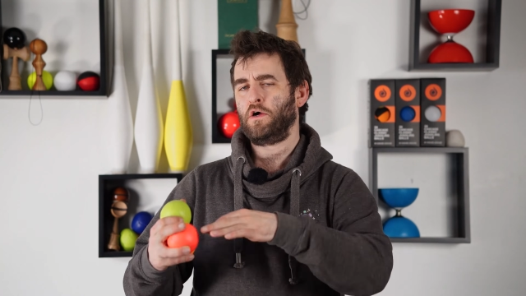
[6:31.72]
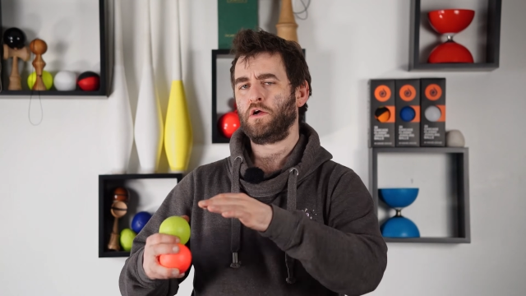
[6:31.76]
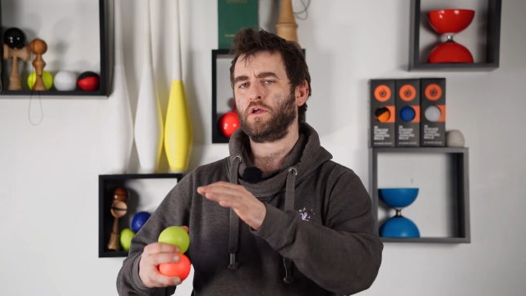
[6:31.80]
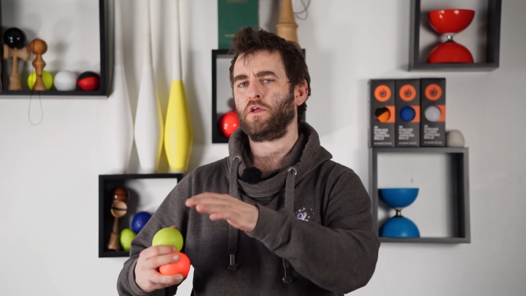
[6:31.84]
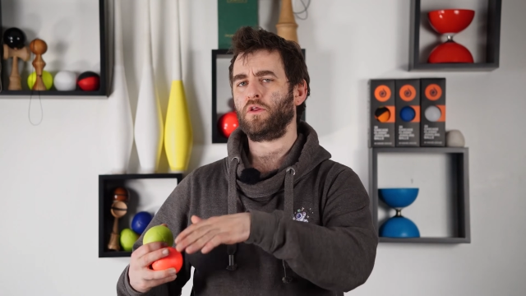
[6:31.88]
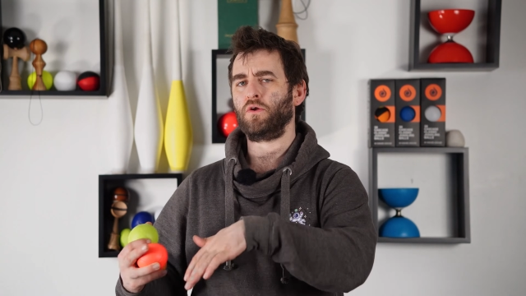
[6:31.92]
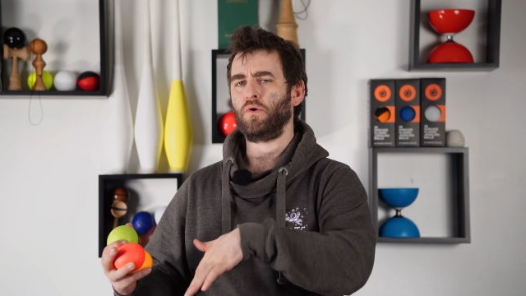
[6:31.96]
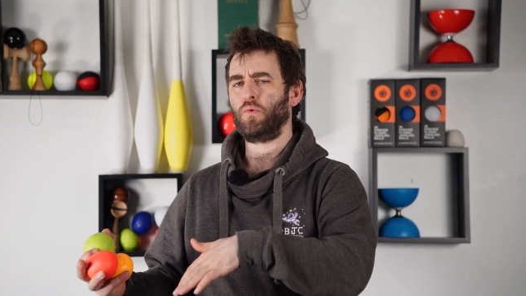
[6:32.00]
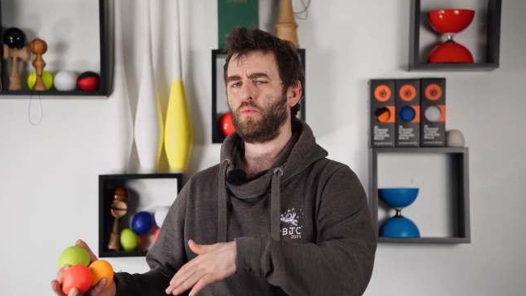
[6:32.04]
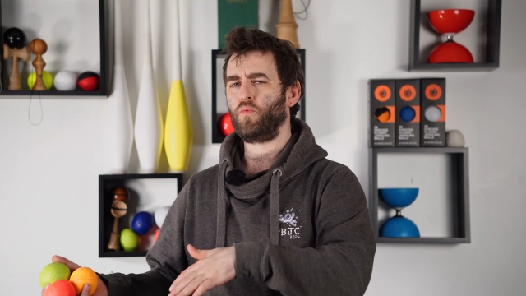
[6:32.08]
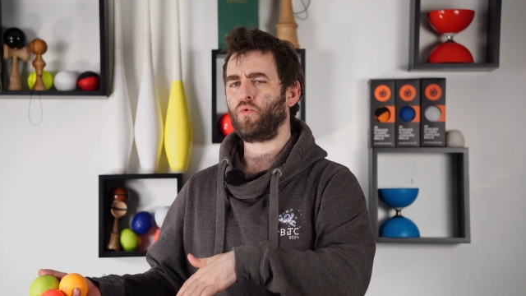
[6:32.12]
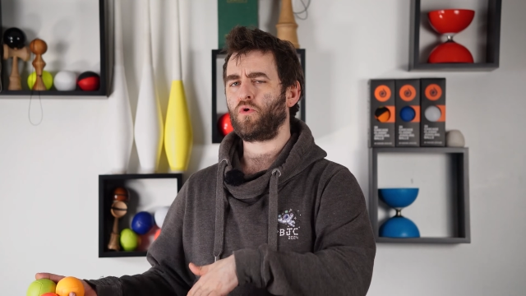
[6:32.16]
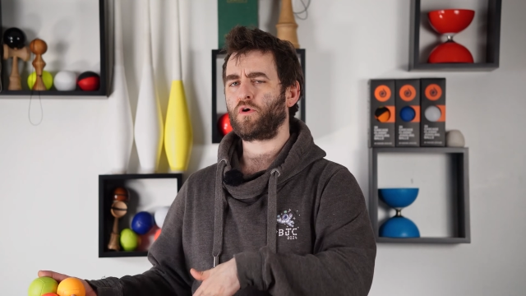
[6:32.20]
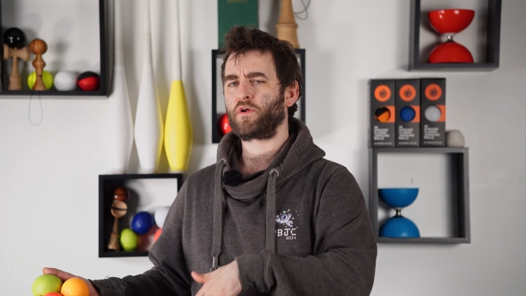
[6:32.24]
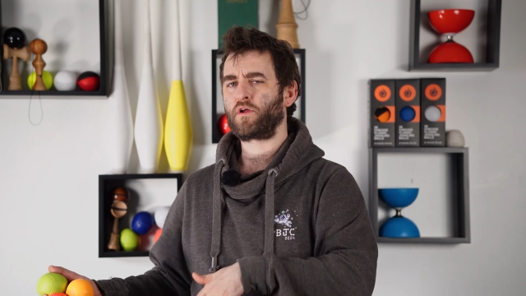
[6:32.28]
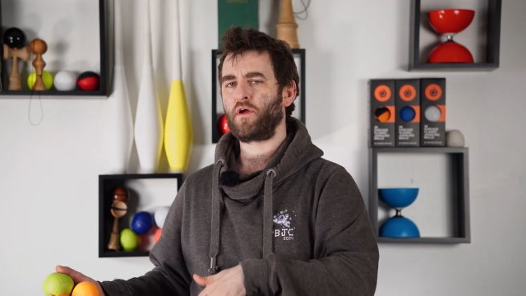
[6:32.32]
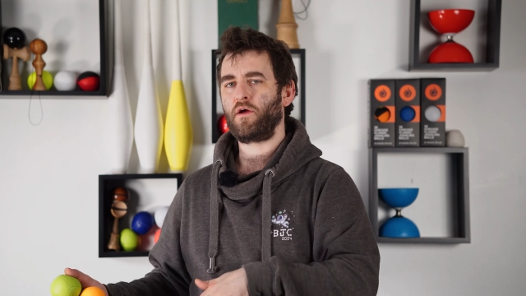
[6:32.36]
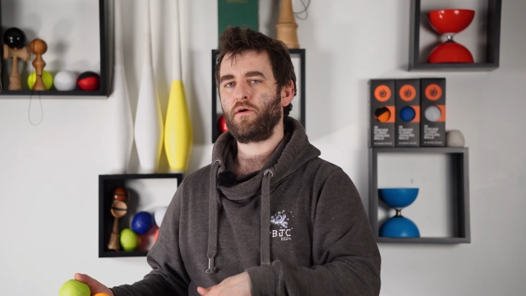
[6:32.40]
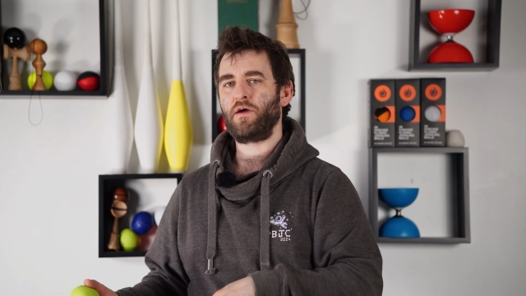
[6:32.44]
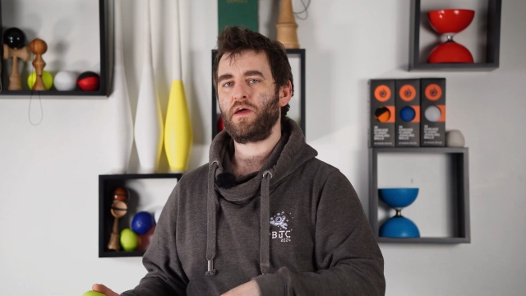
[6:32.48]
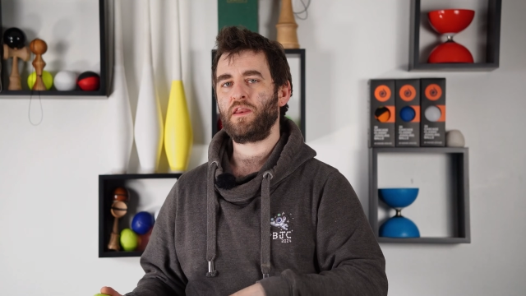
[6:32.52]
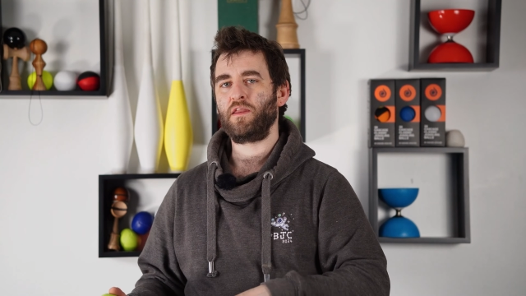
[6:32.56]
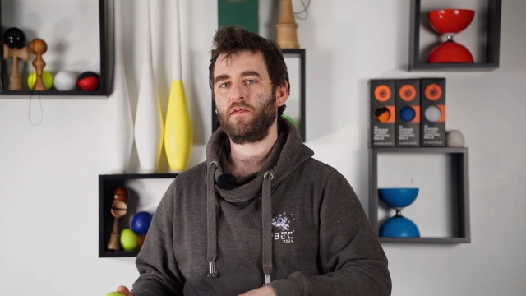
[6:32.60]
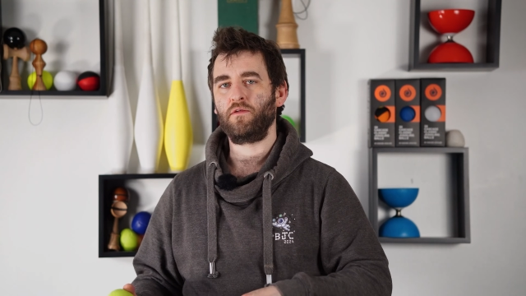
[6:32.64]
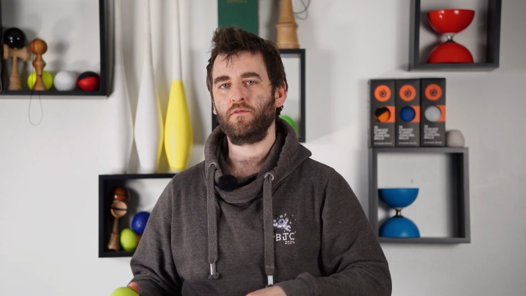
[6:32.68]
you know, work
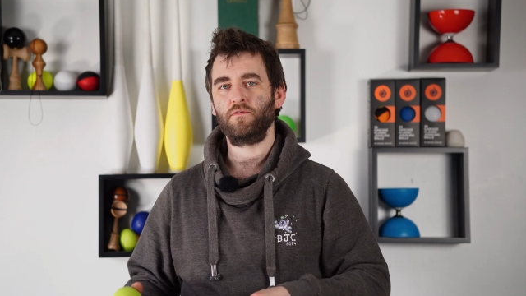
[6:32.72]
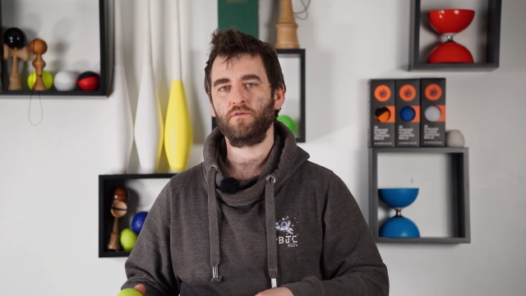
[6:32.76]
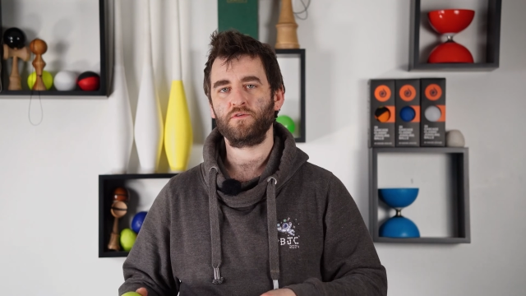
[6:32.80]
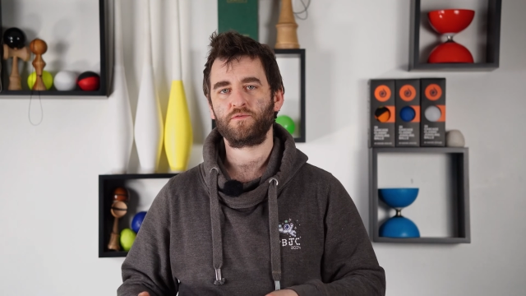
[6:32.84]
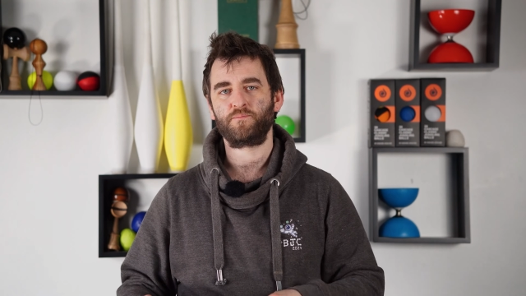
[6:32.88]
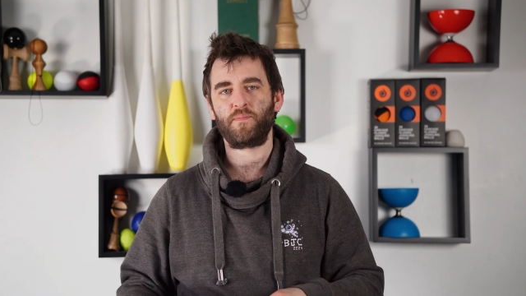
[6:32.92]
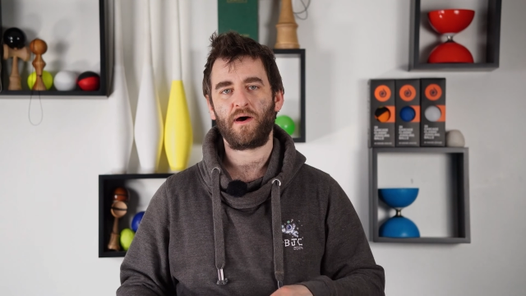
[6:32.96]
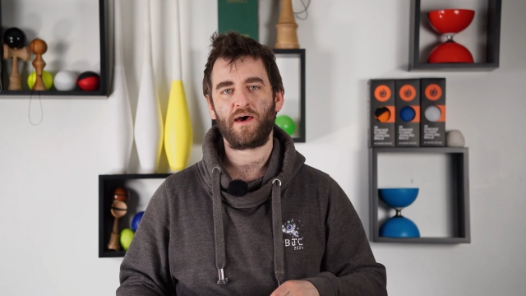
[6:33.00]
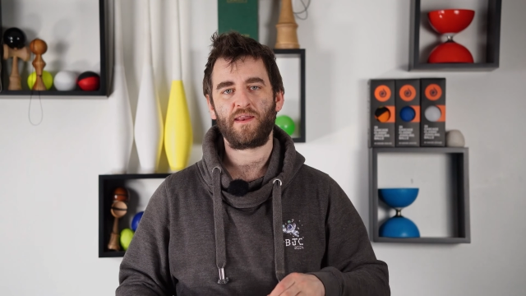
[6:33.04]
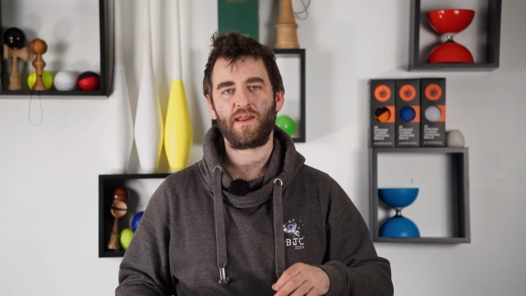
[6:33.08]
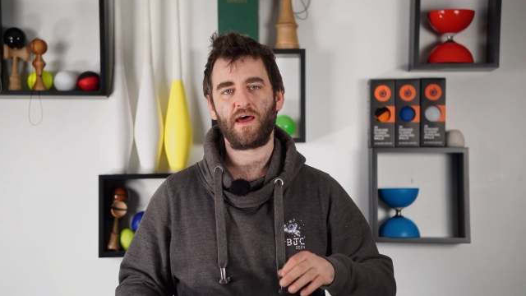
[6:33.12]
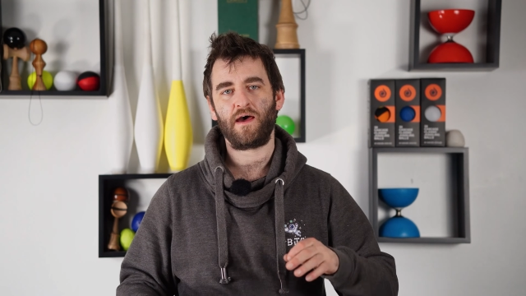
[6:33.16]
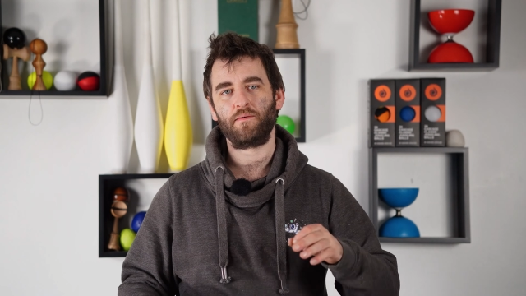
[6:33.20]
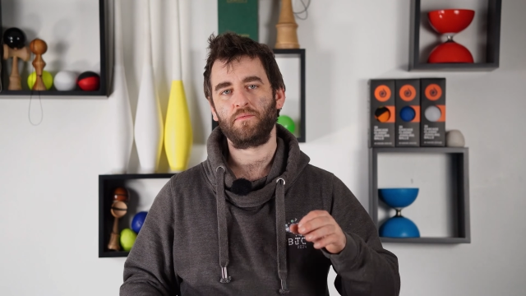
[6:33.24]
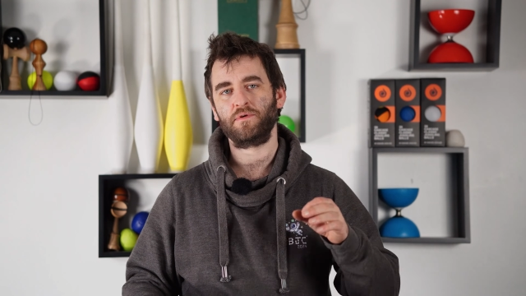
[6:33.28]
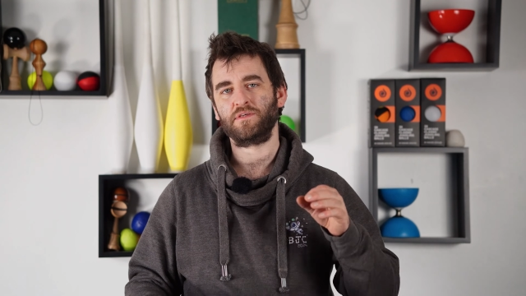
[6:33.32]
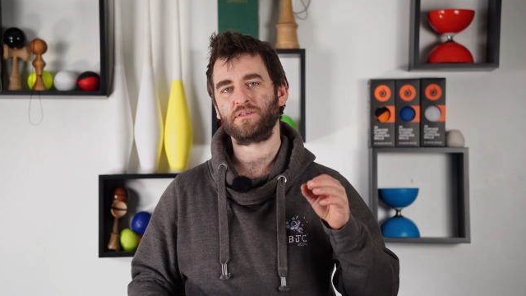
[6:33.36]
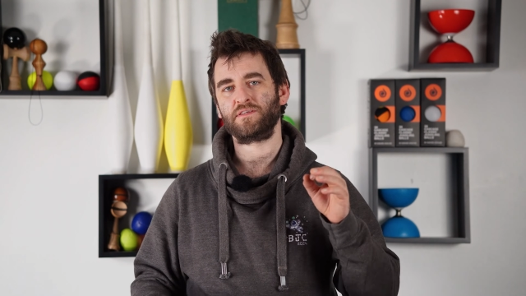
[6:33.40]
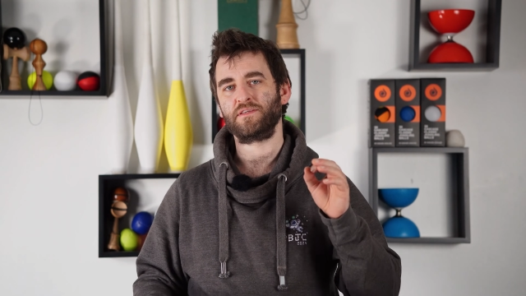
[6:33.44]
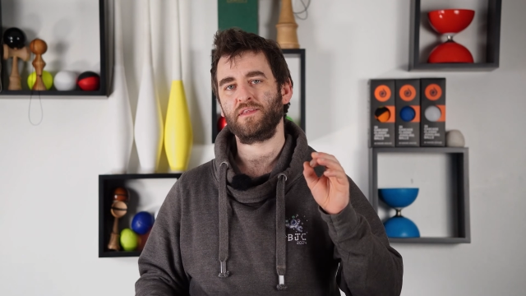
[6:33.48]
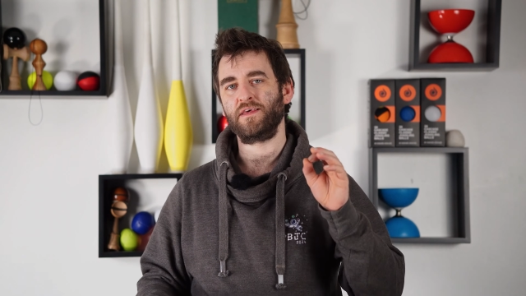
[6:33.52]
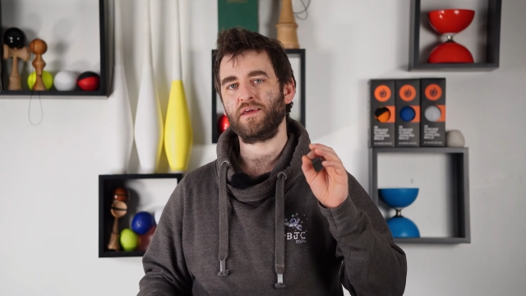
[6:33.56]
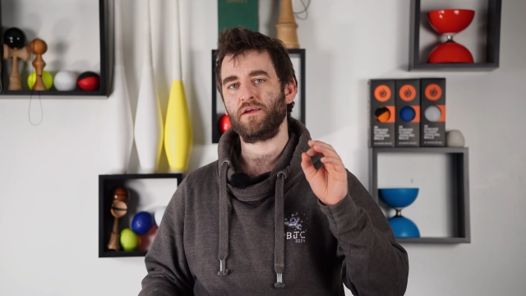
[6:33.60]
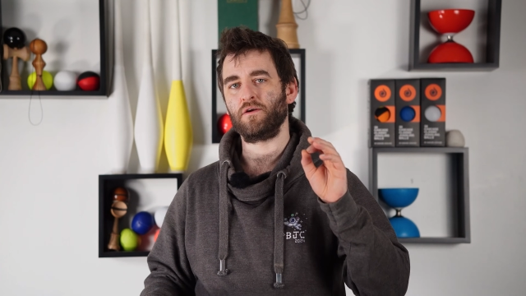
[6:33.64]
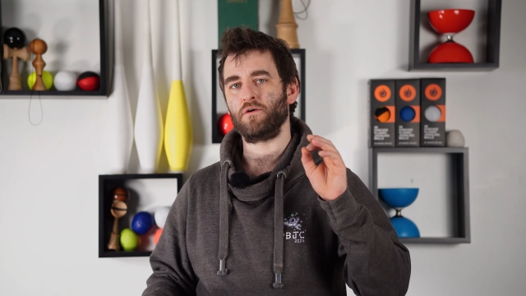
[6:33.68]
out any of those bad
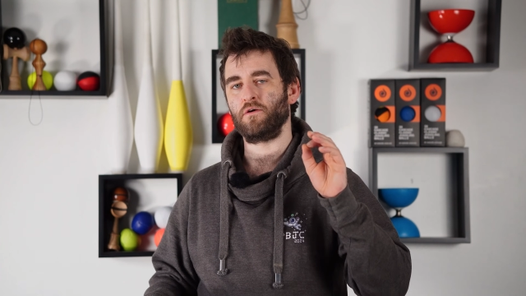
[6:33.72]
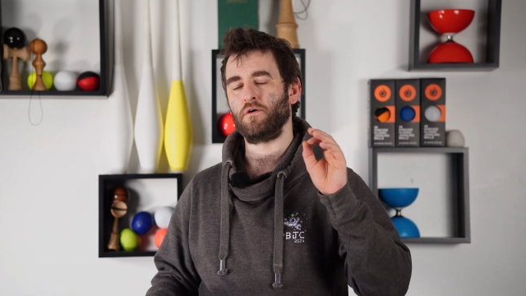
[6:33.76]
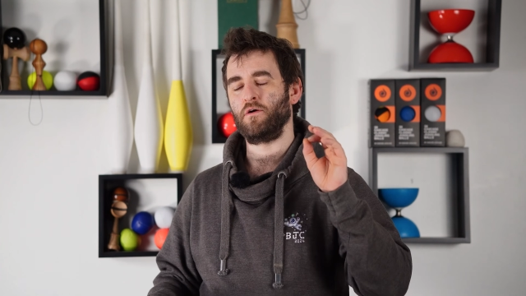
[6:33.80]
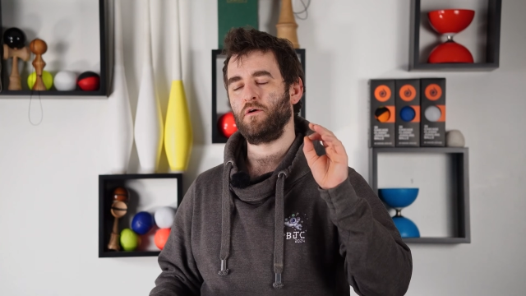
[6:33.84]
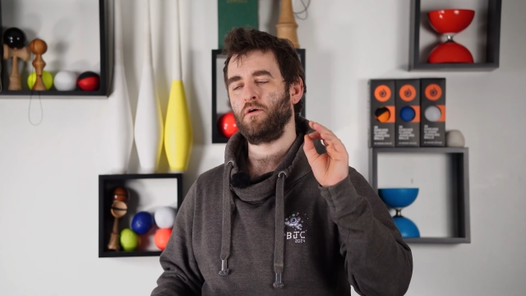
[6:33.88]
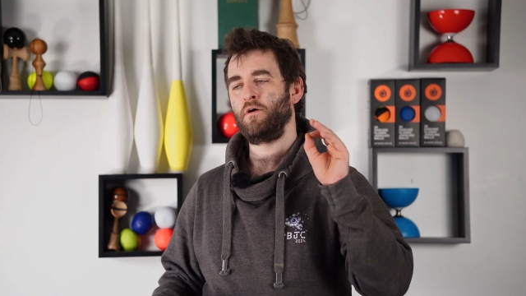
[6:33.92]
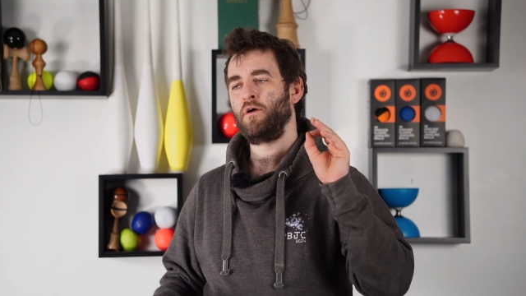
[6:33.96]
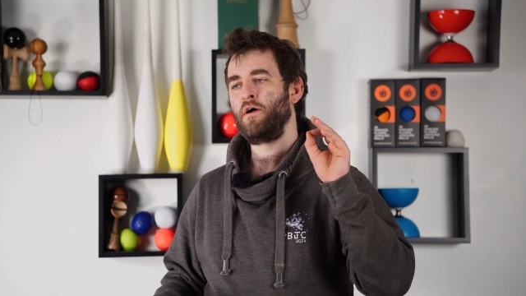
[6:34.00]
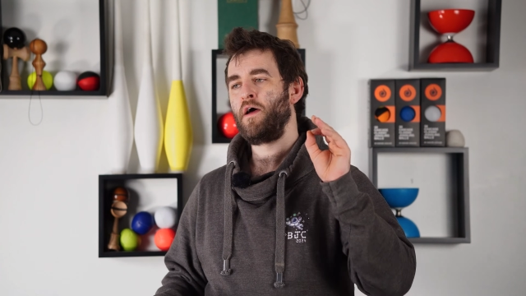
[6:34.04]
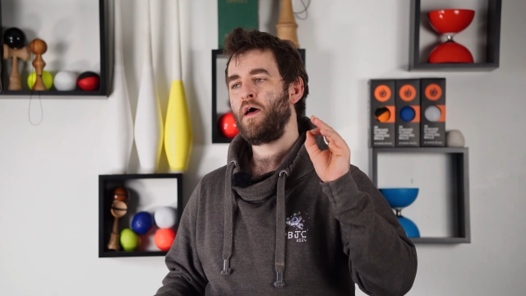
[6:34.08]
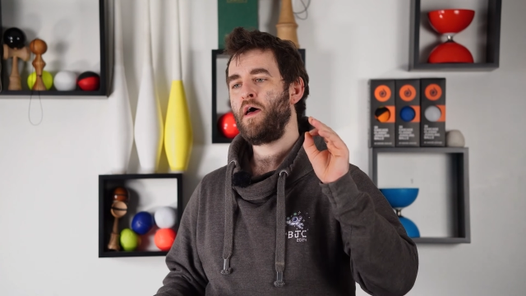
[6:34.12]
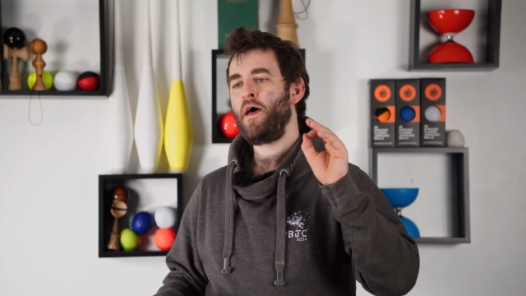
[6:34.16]
habits later.